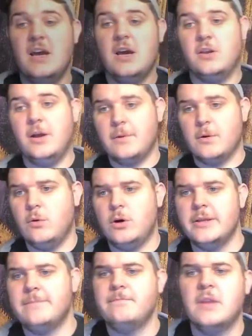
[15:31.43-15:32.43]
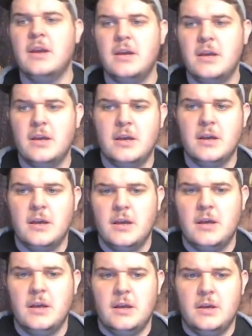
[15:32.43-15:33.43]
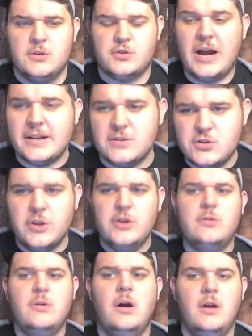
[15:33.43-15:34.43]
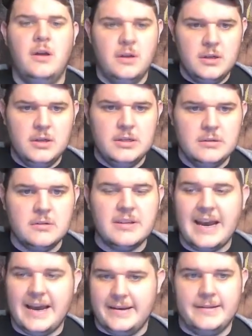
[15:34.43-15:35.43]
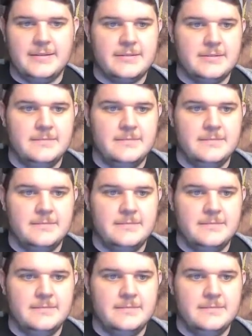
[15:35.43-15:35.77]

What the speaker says: number 1, tried and true, guidance.